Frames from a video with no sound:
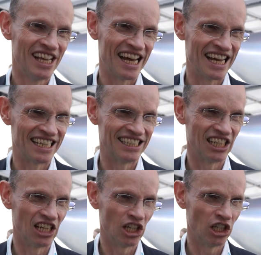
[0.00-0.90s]
And
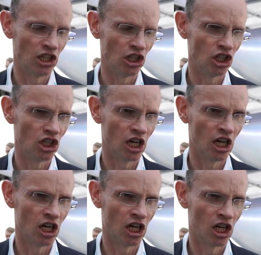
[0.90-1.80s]

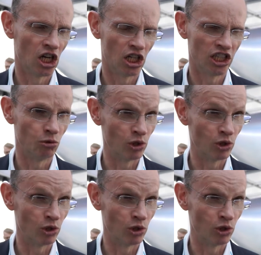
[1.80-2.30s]
he